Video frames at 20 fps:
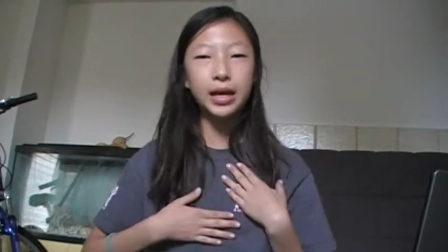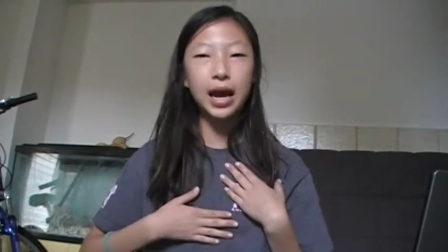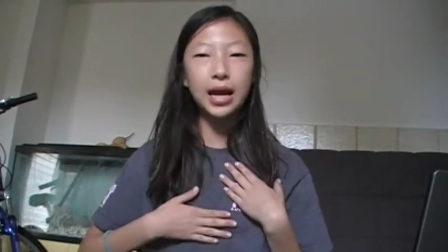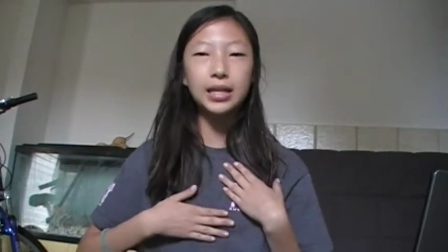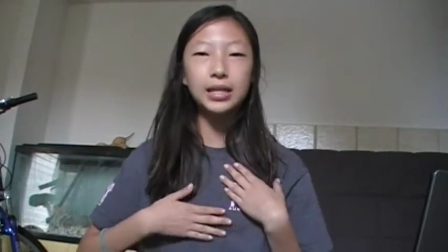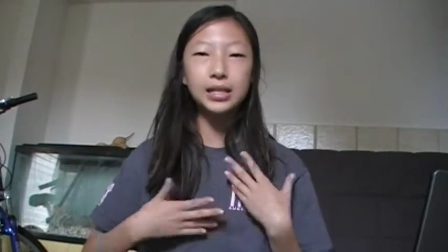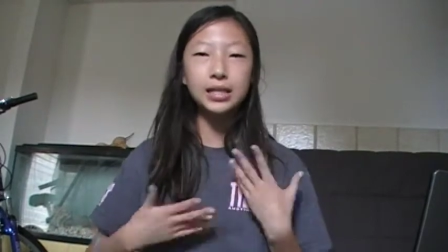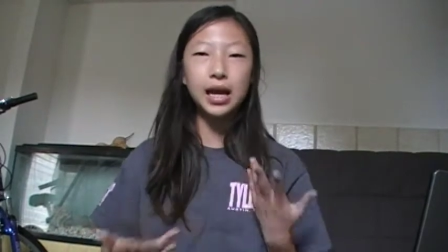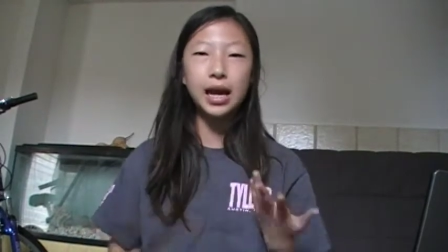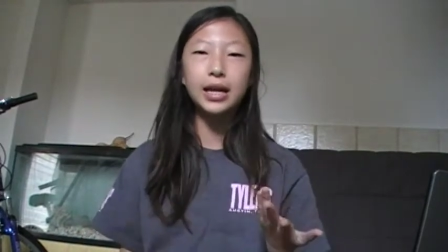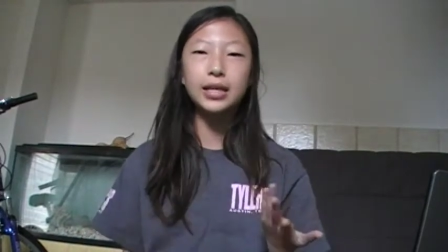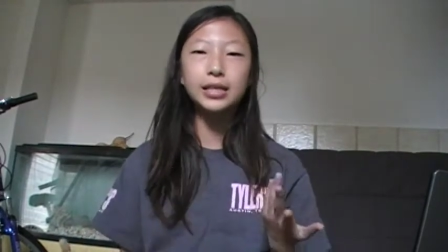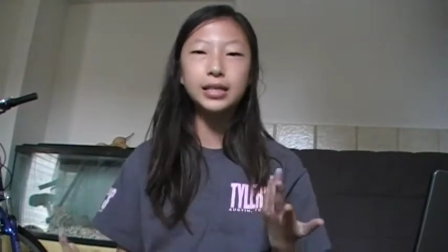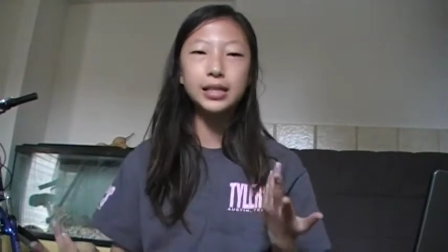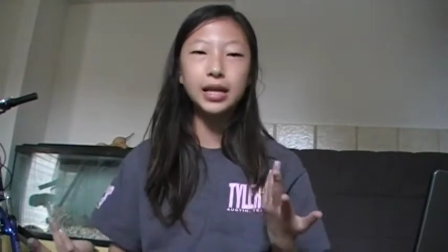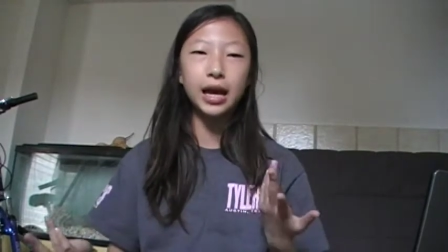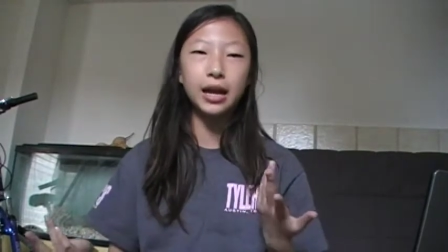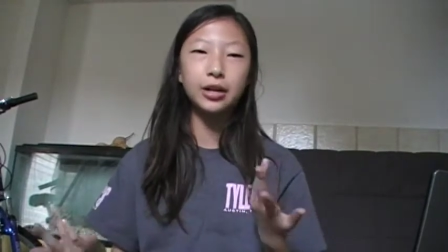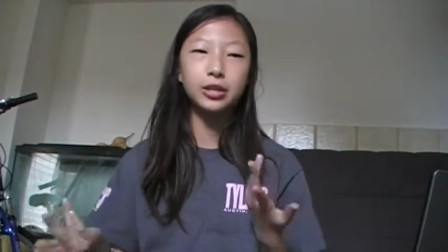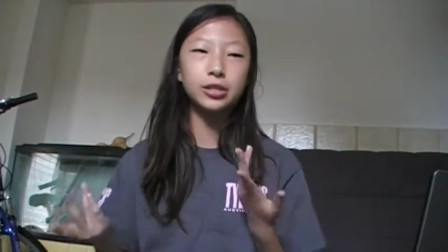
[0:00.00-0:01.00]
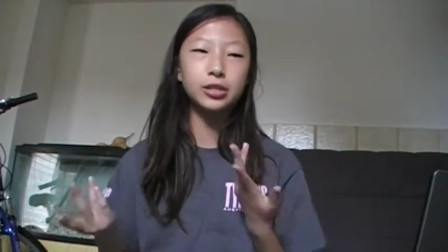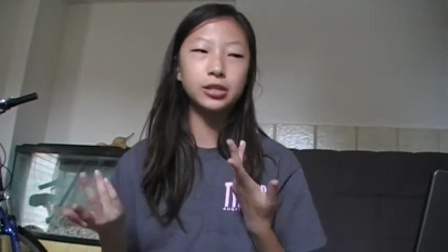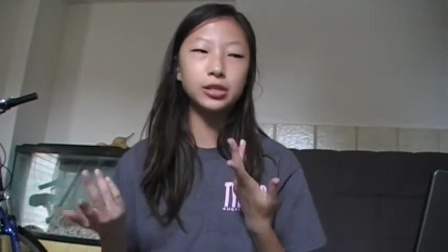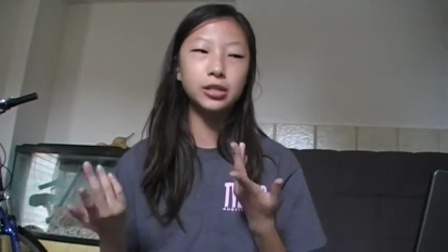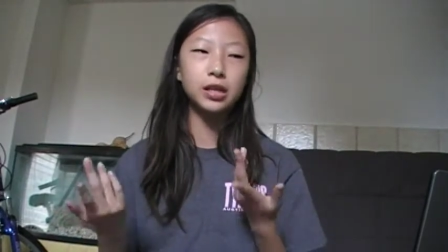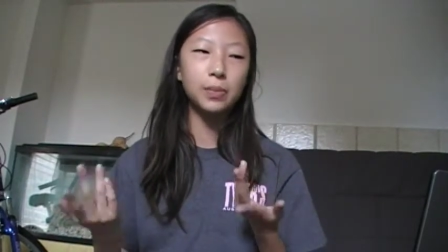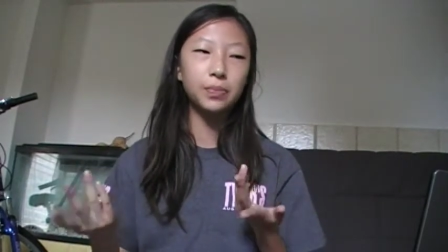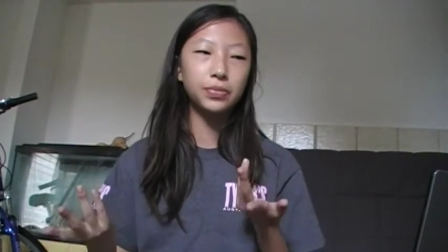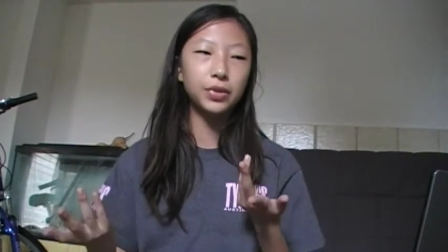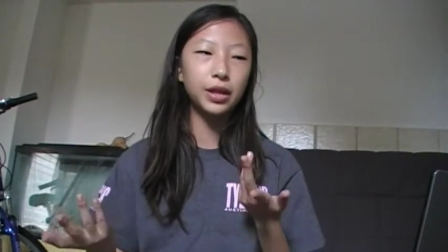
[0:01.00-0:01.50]
I decided to get her
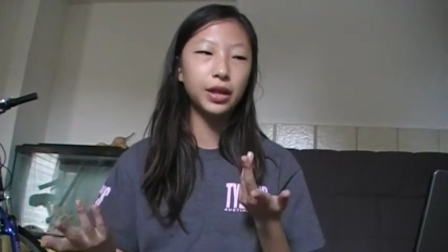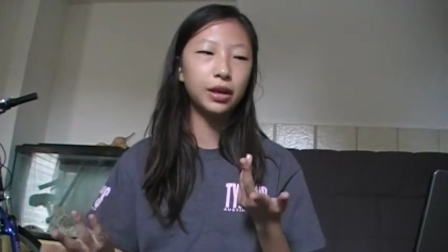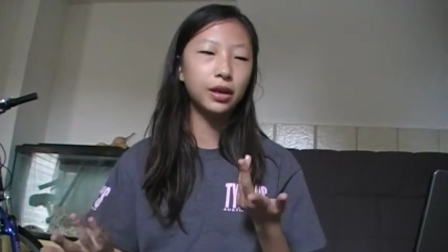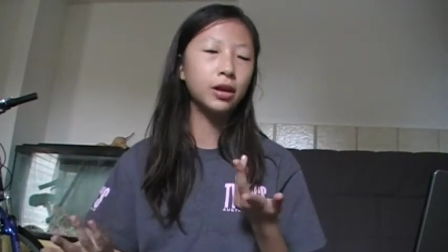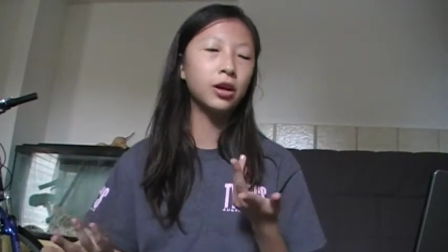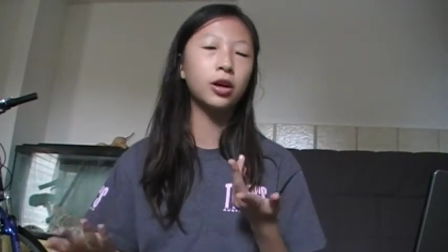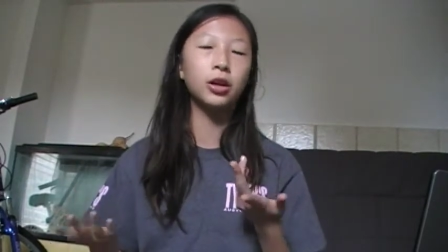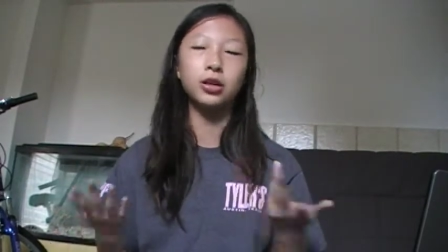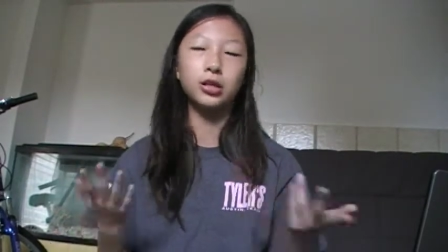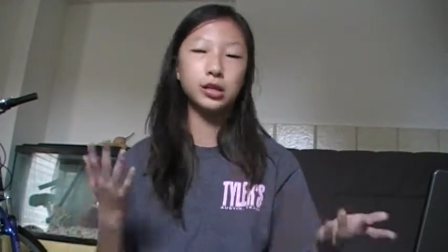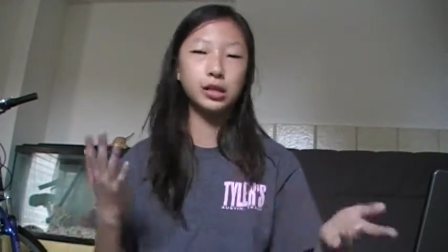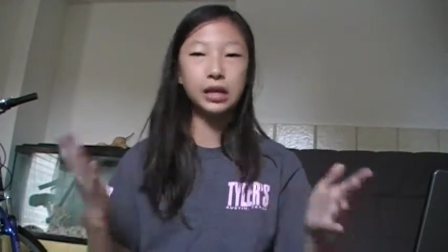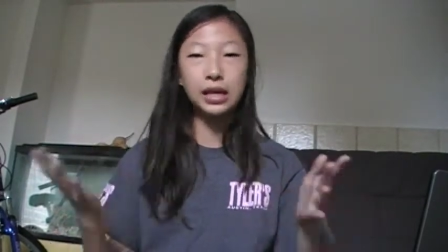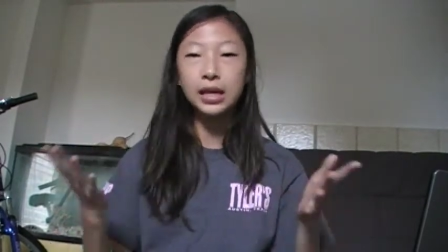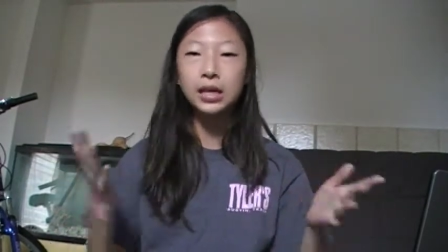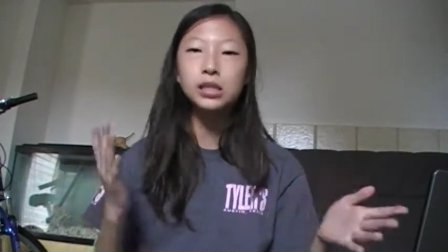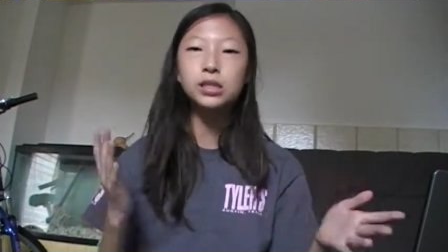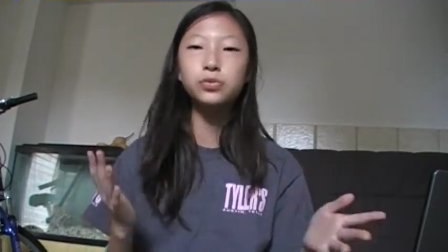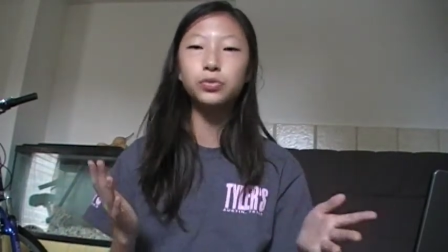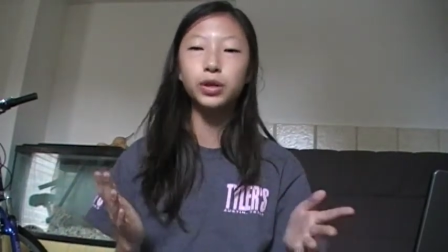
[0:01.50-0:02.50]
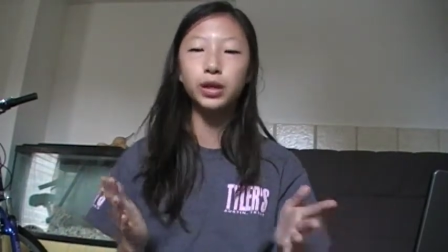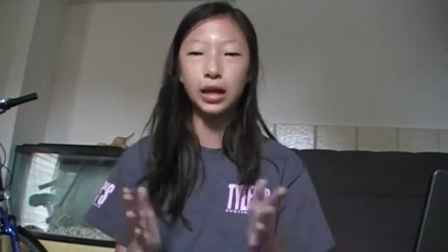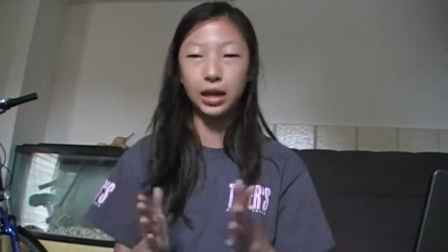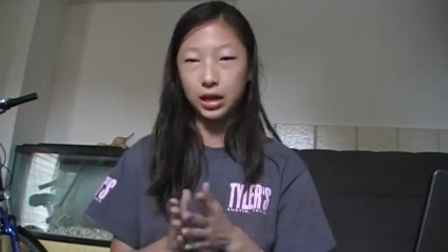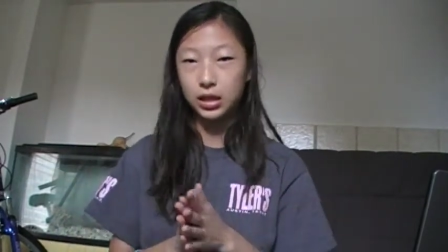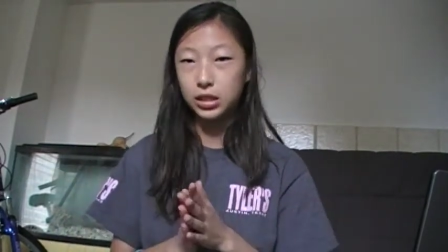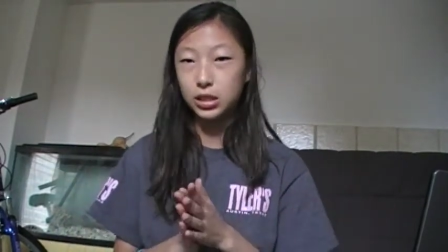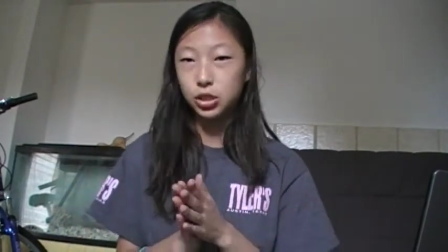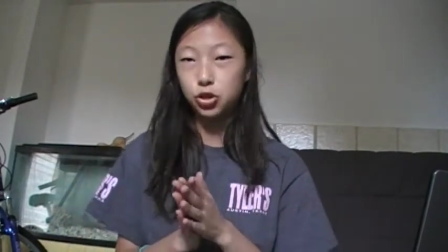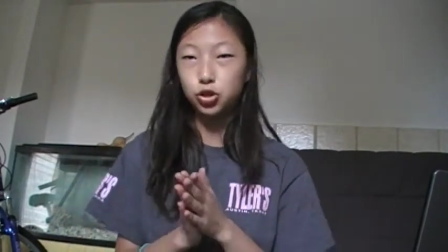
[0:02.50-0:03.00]
something or things
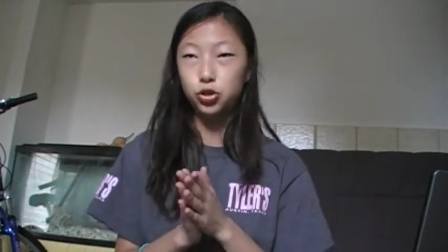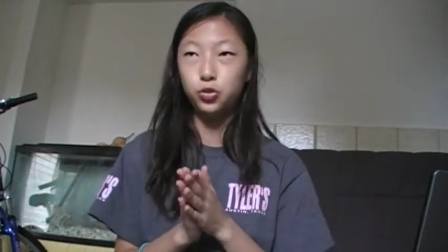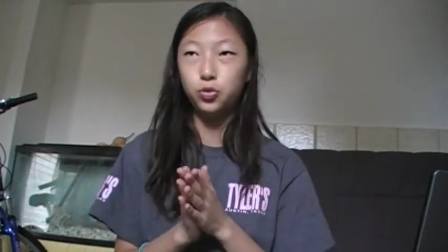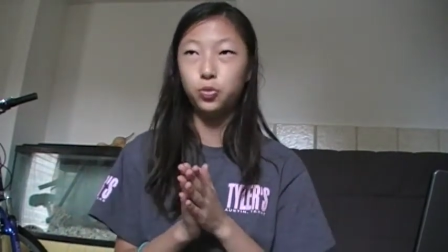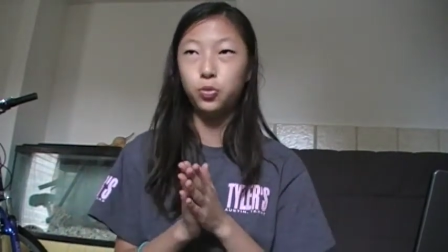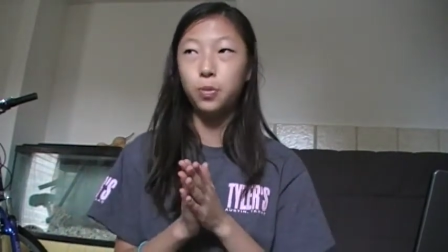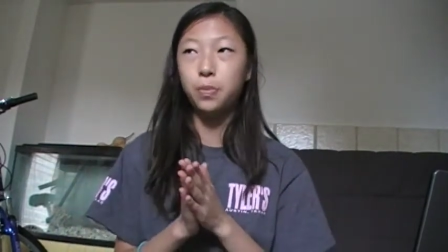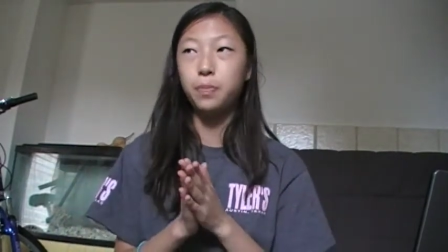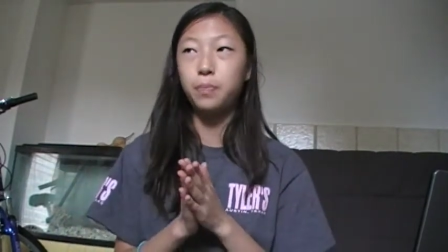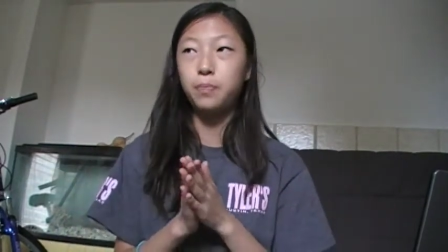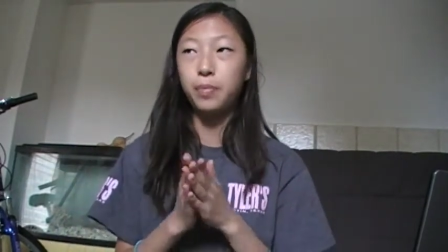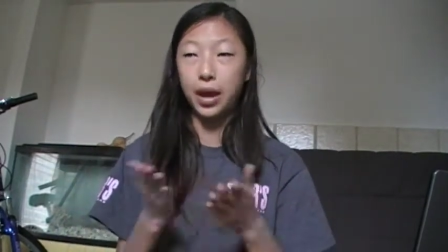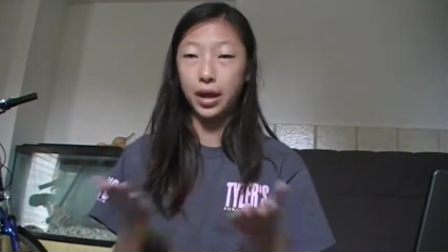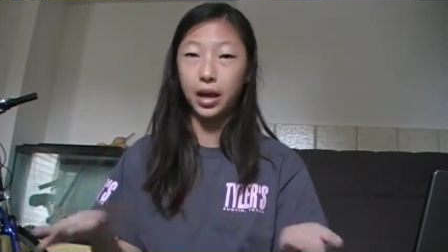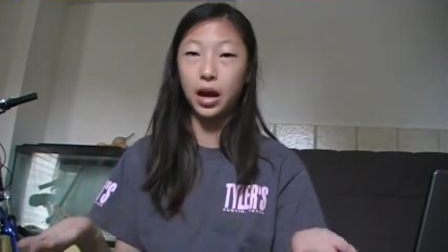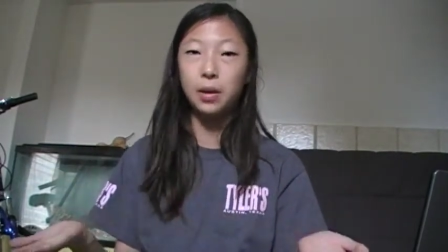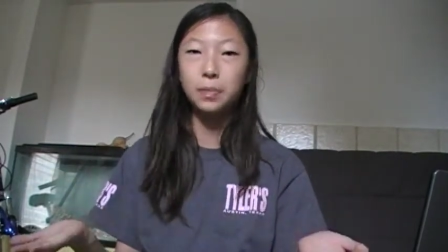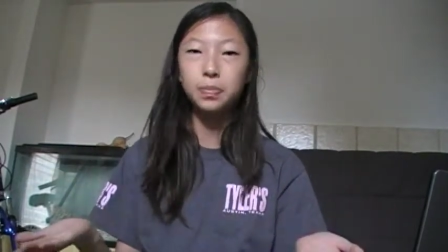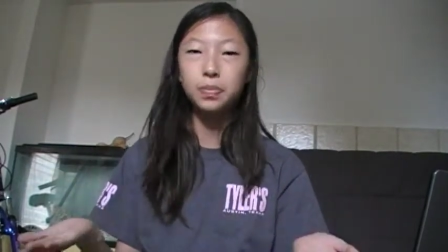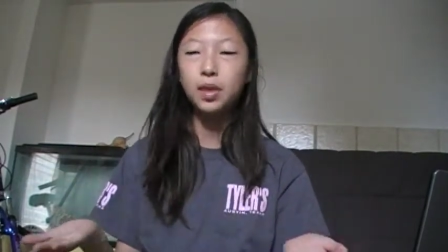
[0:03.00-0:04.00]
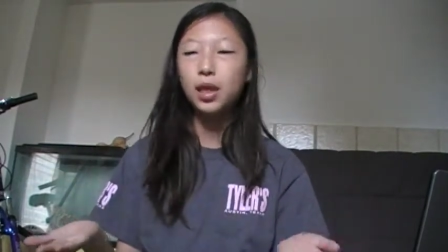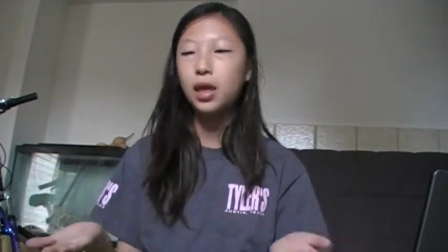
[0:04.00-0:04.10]
related to makeup.